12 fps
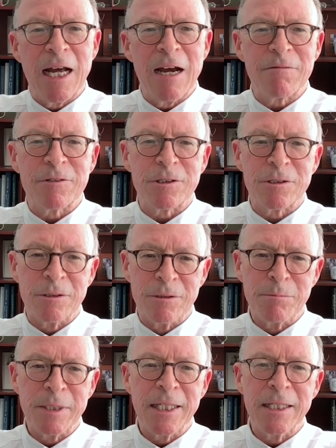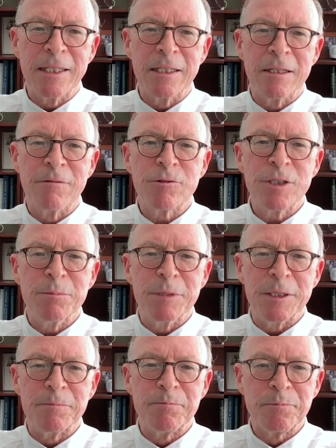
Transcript: after beginning of treatment.